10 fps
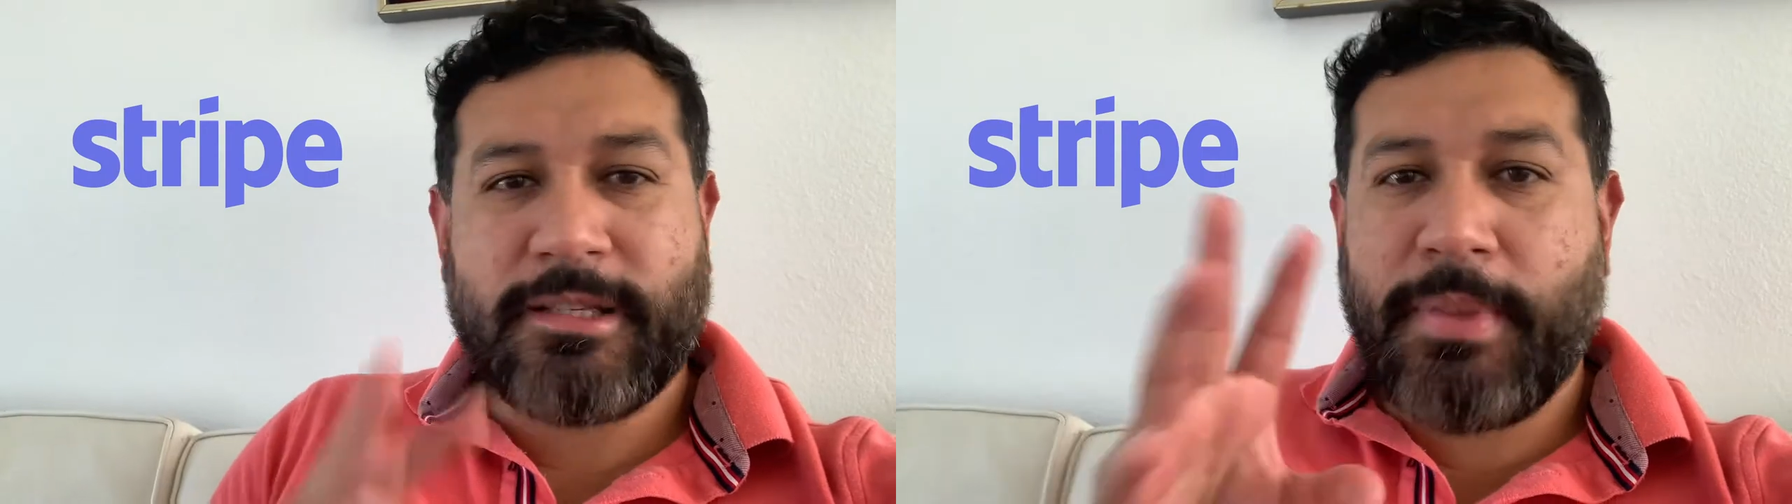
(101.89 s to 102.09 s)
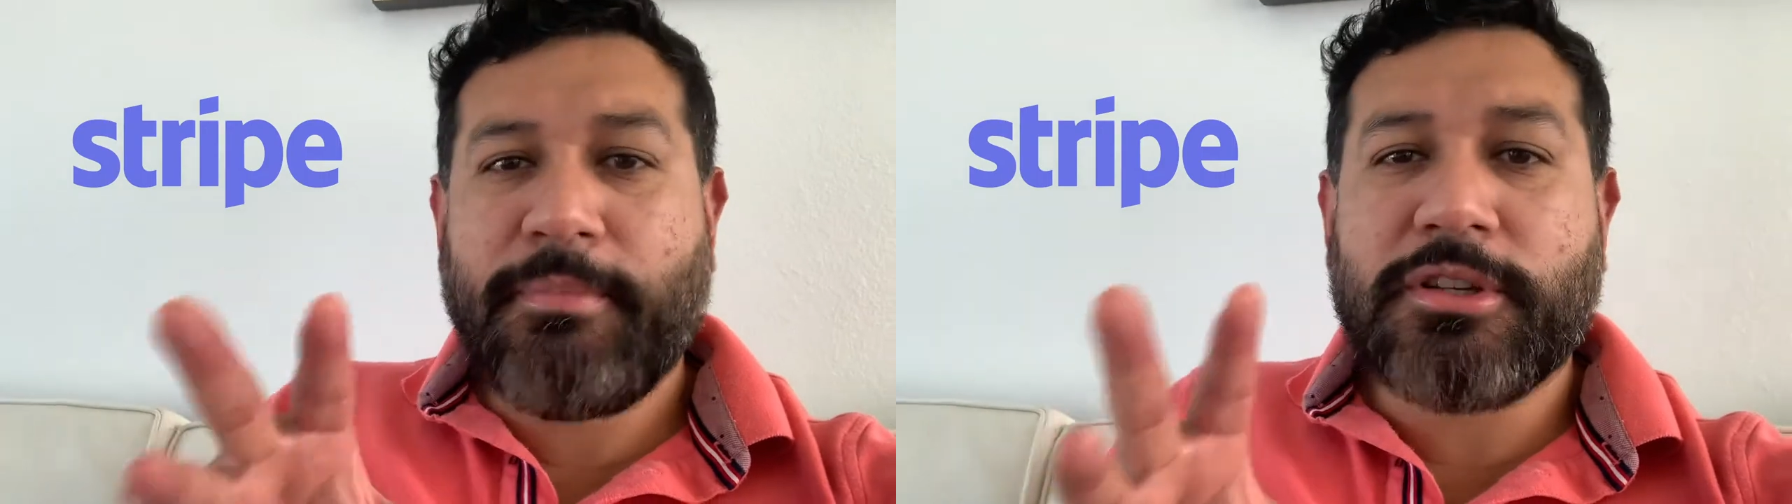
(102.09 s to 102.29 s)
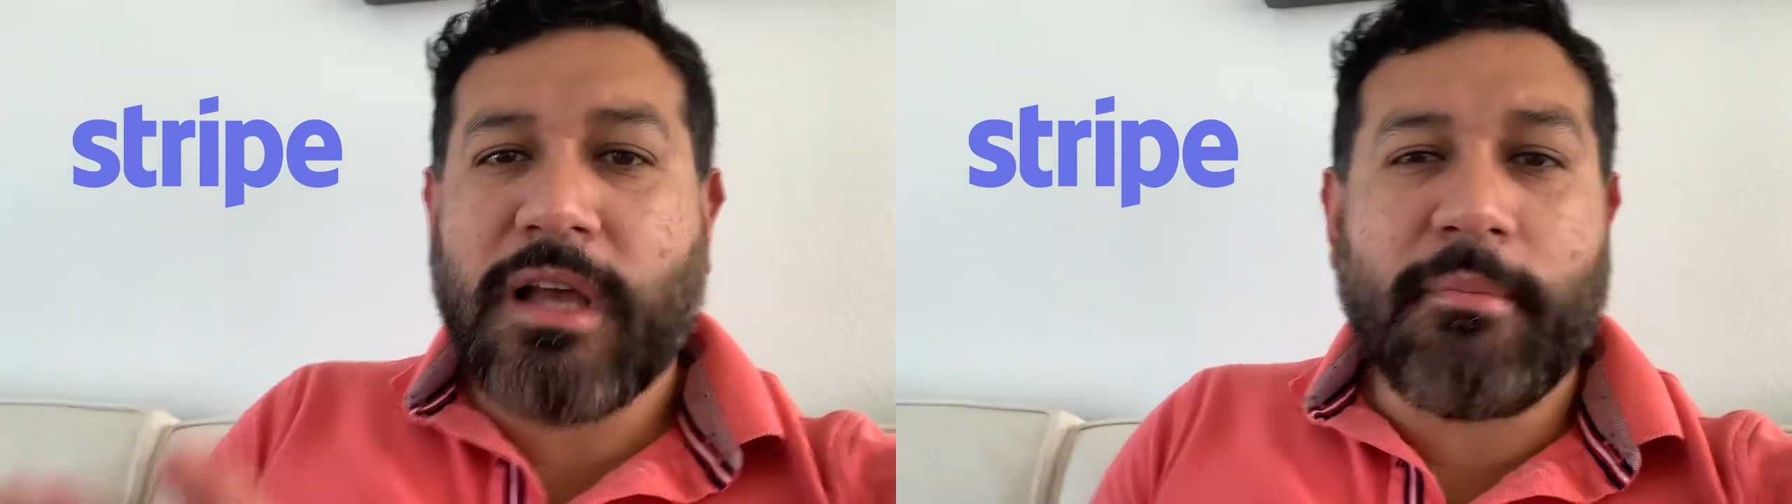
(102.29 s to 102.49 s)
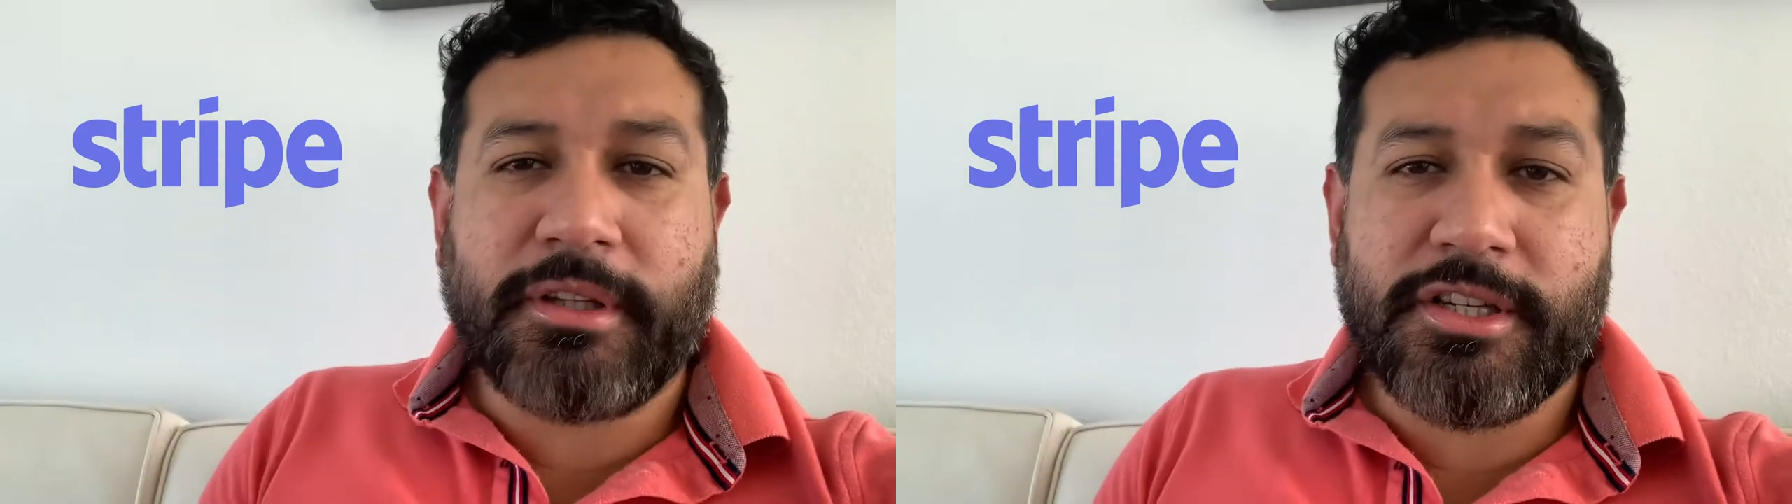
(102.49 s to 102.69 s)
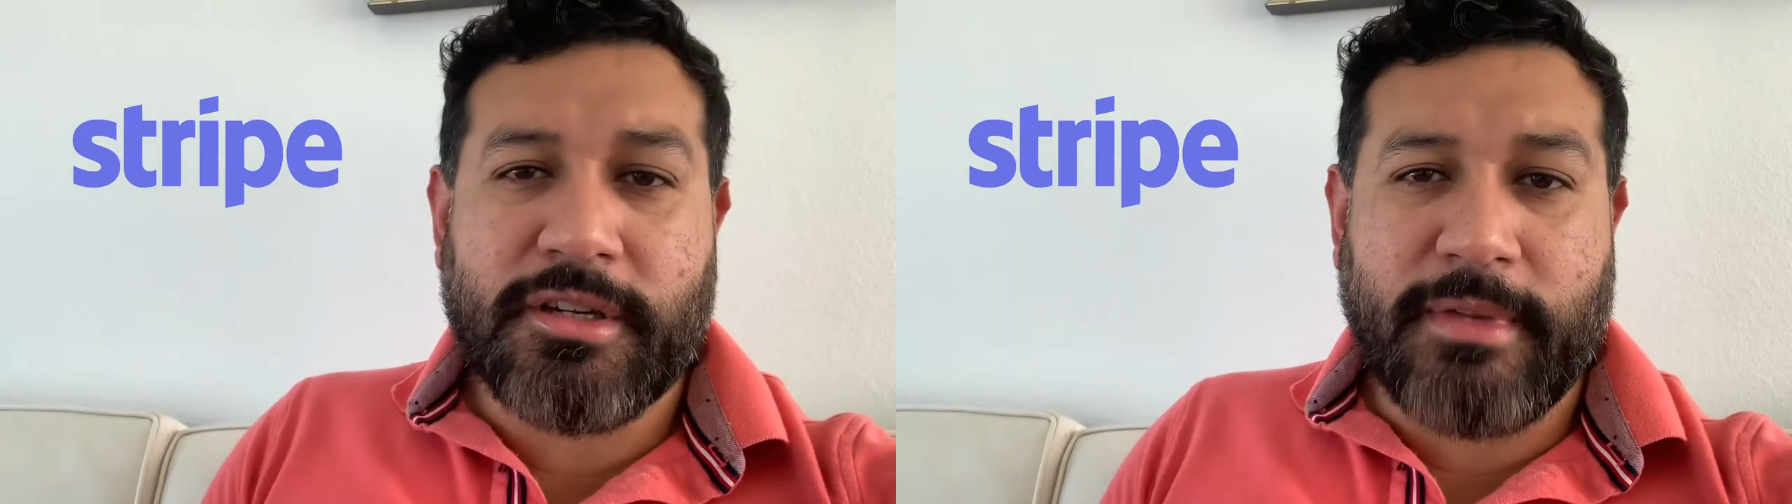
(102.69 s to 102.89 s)
PayPal's
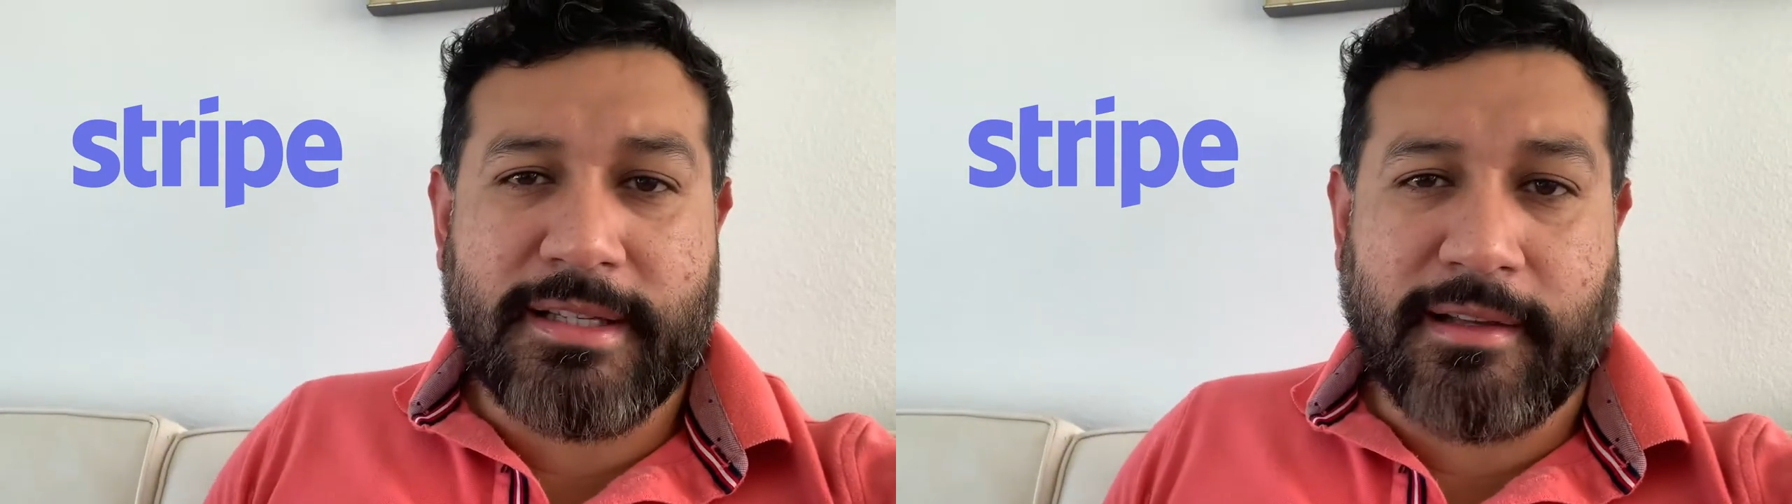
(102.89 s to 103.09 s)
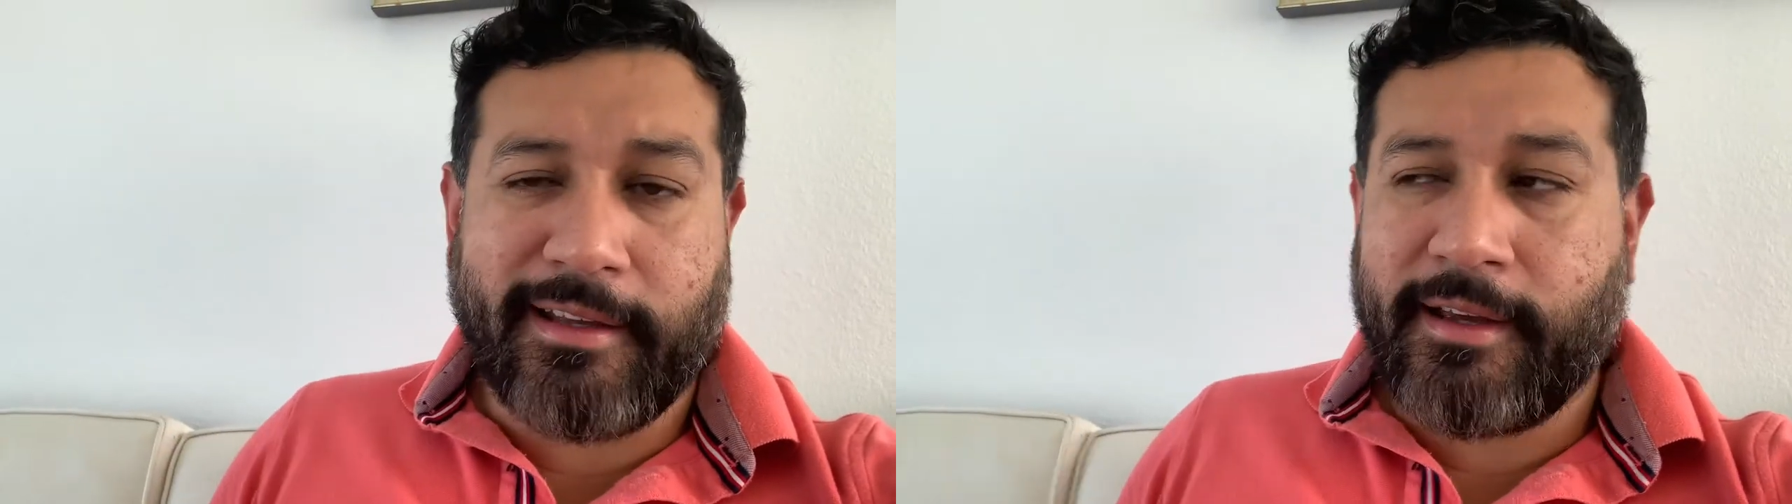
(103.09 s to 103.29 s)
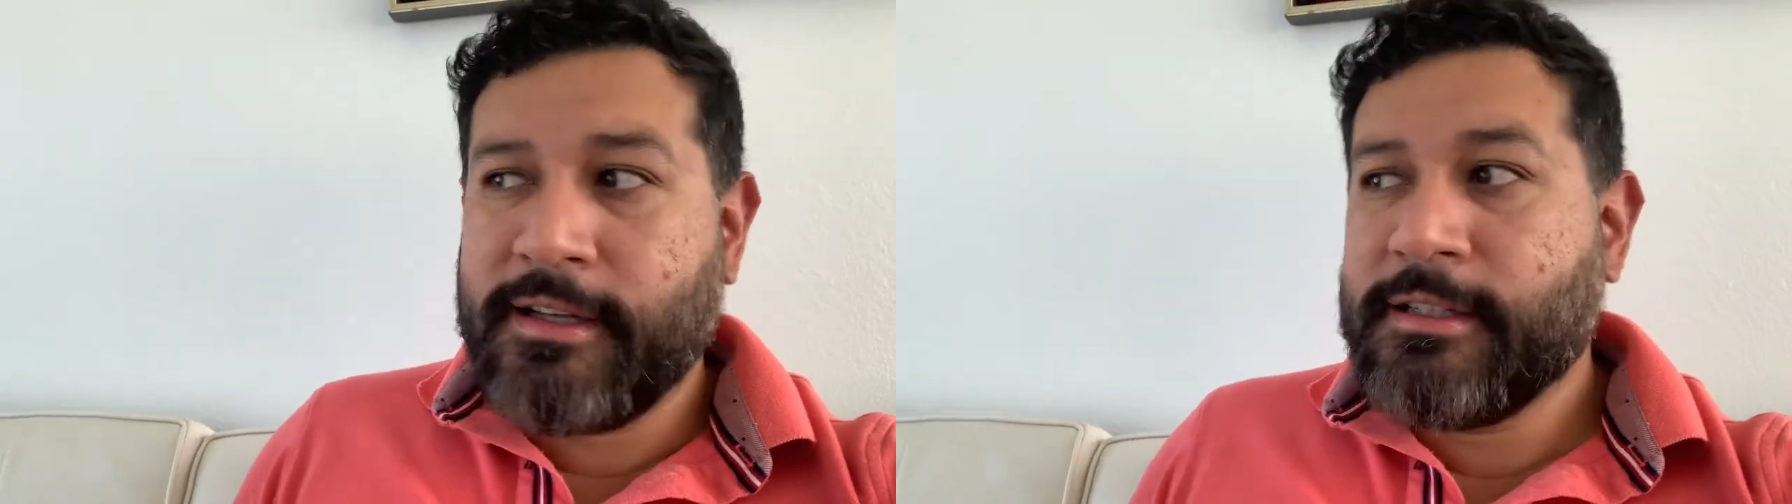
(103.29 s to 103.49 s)
competition, basically.